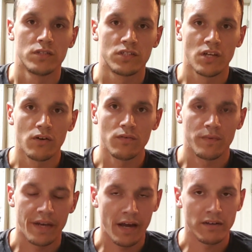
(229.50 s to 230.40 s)
So
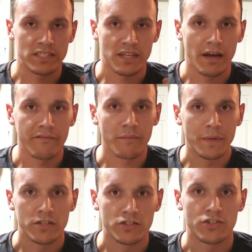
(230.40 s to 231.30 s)
now it's time for
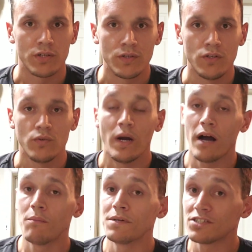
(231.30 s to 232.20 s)
me to show you
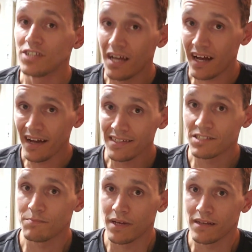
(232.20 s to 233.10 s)
how much I
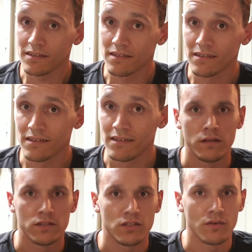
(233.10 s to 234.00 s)
spent.
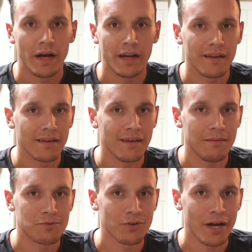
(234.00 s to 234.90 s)
So I didn't
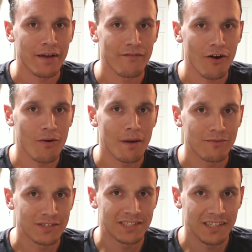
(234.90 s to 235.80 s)
keep track of all my
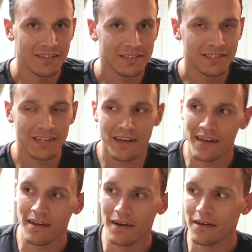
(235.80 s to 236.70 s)
receipts
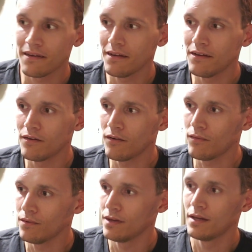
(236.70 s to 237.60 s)
and,
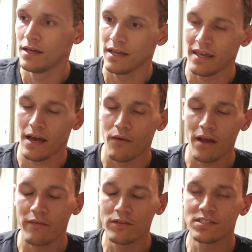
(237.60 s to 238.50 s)

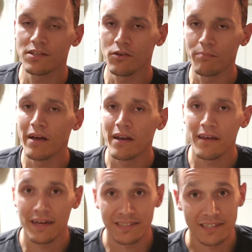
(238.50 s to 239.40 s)
count every single
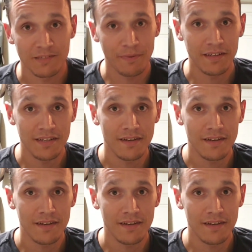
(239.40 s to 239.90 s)
penny as I spent